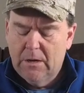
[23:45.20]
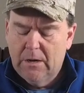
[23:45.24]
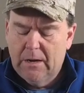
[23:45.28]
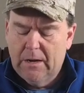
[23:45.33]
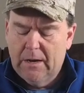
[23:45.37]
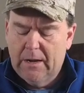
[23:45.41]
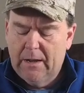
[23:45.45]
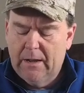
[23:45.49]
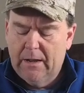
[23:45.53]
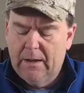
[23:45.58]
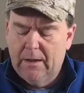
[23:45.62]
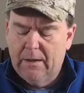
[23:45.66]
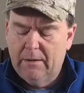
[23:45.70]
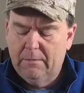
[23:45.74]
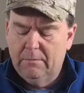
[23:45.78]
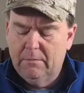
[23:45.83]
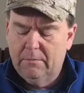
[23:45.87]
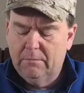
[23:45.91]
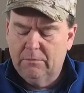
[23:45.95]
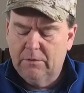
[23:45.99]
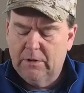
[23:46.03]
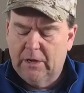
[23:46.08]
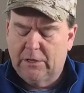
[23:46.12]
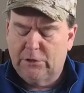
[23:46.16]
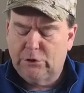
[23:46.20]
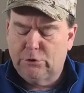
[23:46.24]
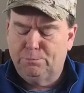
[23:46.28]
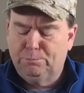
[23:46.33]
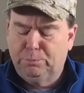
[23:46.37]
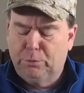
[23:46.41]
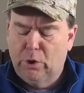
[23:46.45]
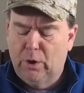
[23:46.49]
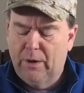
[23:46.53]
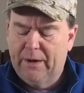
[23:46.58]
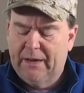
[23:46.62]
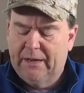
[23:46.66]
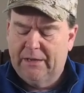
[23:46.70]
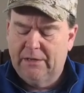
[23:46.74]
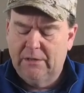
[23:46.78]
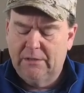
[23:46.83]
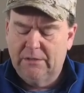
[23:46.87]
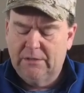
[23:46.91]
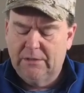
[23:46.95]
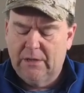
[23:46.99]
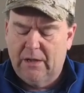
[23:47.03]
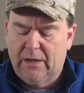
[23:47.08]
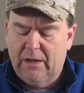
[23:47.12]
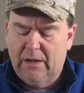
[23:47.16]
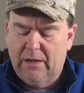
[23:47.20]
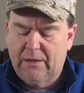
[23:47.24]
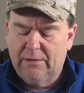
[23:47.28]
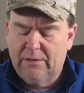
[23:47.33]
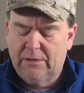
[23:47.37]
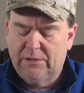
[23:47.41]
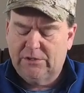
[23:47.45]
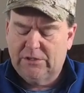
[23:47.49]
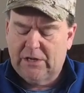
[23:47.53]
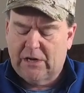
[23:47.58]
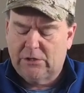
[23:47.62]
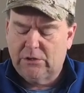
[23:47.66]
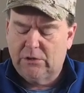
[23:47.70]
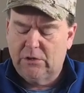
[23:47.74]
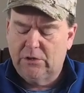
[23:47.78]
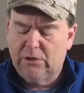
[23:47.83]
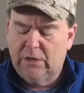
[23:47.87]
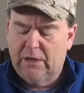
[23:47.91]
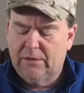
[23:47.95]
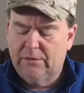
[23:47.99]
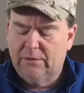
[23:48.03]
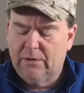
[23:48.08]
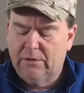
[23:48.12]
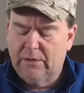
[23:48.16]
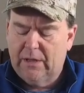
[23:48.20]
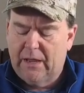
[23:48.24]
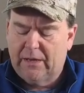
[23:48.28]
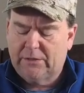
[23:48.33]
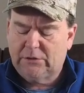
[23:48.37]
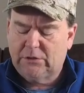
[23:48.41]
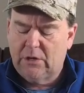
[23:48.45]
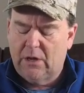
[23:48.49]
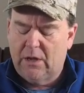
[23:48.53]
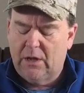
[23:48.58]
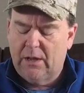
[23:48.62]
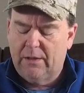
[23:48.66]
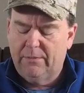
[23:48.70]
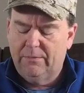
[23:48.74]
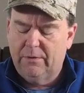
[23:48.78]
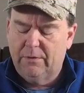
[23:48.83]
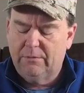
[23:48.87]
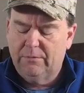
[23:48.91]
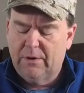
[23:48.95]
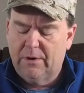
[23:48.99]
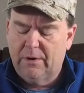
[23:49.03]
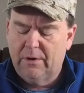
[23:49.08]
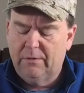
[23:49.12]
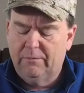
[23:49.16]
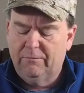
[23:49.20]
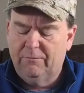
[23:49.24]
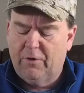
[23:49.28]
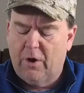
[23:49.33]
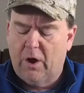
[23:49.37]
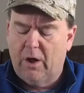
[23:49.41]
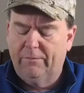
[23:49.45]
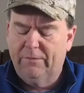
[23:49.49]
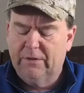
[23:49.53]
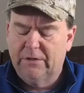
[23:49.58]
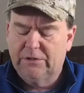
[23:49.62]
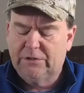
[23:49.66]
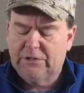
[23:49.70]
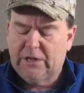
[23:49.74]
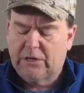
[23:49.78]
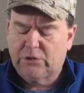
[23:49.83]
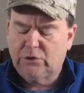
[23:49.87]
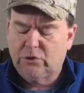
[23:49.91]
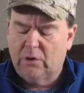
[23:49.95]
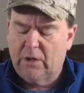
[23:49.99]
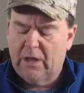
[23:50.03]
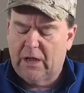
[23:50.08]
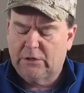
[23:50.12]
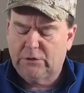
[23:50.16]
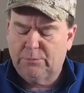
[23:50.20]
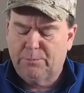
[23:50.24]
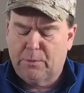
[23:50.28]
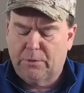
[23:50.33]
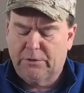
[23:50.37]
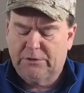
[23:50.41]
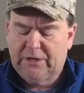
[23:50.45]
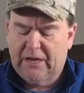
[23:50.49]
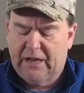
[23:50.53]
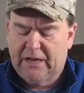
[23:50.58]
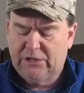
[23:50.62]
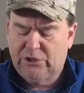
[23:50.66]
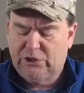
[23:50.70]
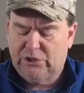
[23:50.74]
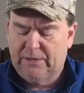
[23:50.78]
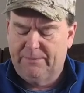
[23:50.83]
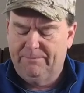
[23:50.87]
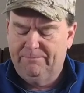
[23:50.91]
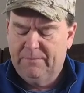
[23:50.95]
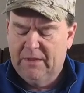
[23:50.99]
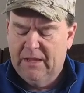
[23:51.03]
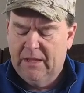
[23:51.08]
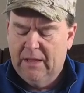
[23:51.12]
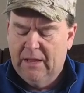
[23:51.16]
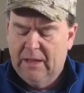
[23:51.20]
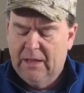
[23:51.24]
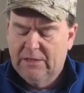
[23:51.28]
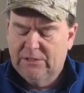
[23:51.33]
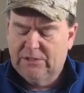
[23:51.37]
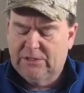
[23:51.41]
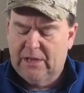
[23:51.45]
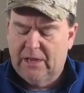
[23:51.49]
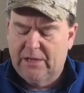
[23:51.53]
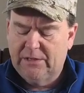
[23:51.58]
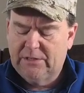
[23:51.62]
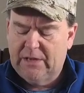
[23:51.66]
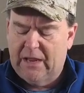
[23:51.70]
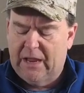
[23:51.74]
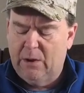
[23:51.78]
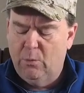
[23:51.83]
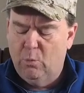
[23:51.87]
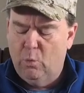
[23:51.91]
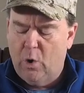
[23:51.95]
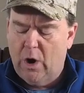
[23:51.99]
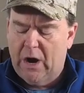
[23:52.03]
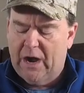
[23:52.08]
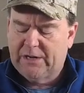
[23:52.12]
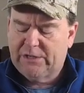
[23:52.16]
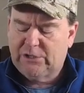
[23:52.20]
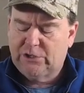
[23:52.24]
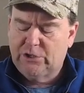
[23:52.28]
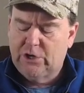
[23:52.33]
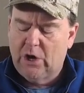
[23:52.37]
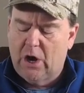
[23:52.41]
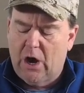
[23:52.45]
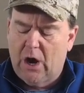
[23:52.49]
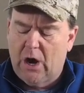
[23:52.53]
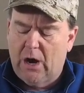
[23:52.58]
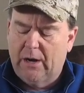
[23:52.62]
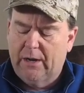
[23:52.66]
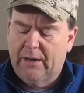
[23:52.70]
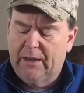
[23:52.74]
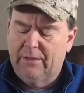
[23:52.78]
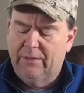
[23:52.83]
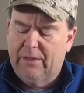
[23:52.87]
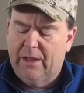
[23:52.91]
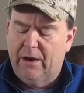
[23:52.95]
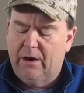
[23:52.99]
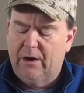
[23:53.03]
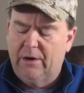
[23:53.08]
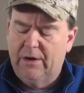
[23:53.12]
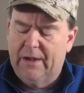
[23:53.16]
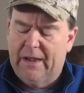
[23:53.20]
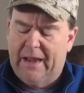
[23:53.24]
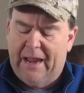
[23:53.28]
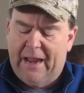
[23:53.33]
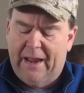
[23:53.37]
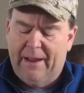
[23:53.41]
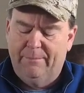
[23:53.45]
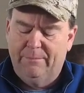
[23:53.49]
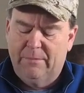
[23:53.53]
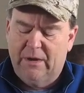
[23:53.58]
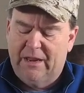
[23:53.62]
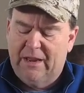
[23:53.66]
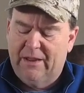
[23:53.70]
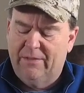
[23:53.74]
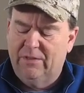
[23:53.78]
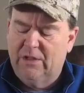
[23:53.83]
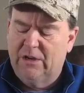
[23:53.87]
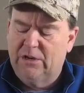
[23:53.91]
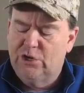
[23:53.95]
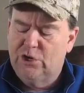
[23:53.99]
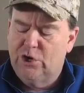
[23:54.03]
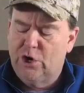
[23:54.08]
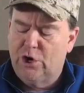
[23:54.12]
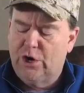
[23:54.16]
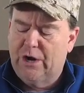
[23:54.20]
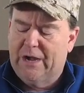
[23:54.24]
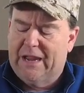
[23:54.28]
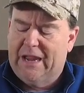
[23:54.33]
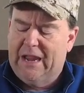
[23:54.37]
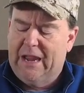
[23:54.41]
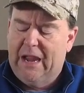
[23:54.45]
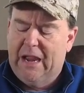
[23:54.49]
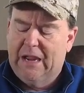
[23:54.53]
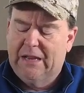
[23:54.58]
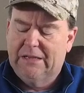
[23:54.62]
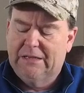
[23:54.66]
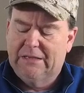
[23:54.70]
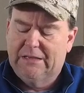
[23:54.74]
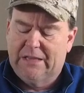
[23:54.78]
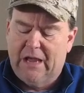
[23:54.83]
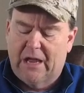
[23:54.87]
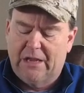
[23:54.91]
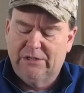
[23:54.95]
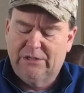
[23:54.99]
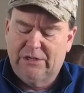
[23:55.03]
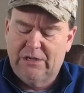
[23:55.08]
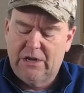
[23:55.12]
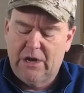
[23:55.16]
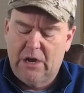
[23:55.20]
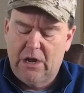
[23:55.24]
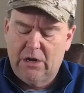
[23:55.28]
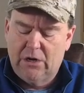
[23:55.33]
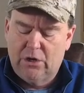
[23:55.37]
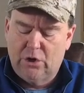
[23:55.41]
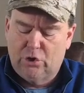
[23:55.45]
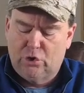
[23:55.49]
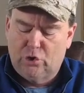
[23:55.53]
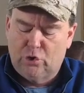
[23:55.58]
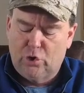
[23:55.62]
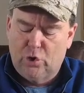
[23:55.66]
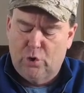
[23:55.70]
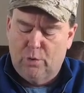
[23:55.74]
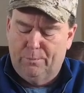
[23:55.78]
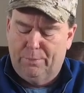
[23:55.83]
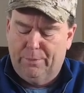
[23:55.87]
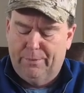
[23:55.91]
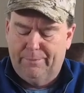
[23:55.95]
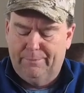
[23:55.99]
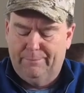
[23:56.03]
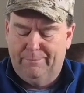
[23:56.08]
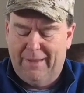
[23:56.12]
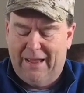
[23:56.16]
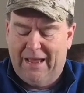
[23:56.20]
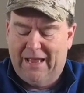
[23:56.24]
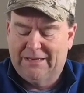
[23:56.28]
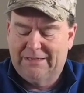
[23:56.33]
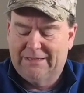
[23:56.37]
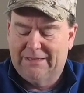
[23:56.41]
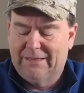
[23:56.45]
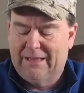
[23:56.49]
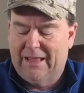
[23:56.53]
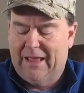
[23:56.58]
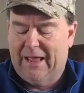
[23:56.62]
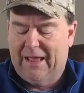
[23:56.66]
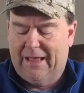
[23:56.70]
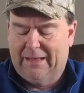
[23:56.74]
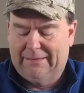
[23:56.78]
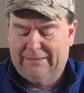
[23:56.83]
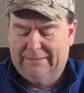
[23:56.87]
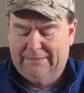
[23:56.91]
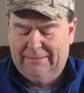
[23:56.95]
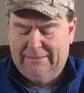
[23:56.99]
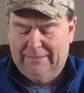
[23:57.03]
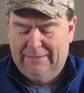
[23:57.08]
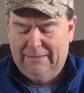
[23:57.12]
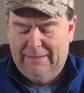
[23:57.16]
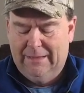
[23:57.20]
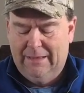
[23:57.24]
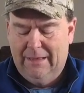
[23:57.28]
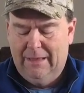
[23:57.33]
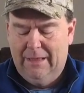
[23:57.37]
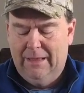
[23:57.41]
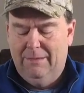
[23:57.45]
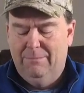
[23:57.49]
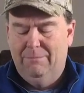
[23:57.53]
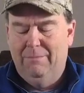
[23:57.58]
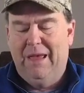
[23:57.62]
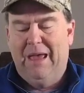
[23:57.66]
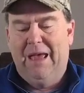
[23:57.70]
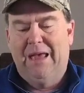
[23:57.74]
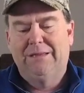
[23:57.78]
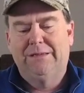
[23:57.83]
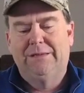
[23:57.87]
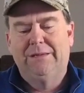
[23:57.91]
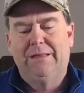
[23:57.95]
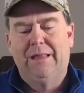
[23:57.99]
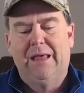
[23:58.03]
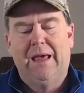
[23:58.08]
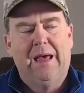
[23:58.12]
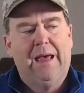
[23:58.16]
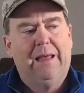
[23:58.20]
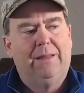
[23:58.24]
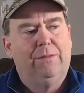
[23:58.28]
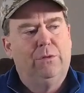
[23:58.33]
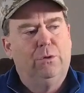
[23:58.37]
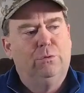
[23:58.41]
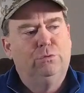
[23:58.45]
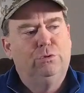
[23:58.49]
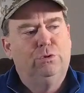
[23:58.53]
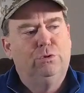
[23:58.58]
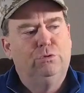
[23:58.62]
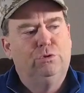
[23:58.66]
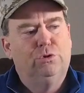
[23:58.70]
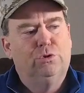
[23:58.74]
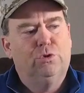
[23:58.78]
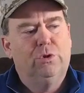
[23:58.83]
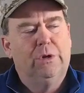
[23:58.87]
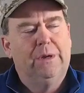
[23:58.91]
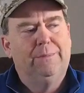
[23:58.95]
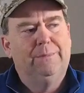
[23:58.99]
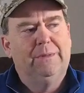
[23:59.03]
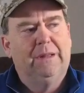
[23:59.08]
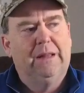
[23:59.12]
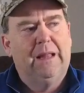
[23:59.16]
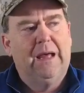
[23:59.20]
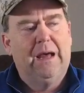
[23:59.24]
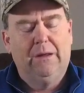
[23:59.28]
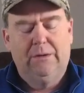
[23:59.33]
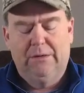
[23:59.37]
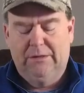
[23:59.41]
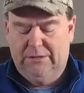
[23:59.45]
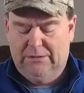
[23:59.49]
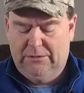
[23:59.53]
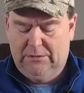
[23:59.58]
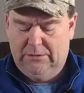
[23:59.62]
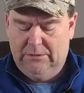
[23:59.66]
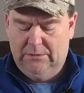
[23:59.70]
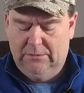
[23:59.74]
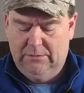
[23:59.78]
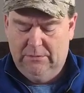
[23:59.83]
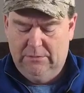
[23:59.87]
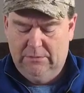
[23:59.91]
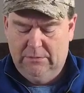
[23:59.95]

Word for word: uh, exploiting uh, sex, uh, ex, uh, they're involved in sexual exploitation. Says a watchdog, they are named in the Dirty Dozen group. Imagine that. Imagine that. Those who scream the loudest.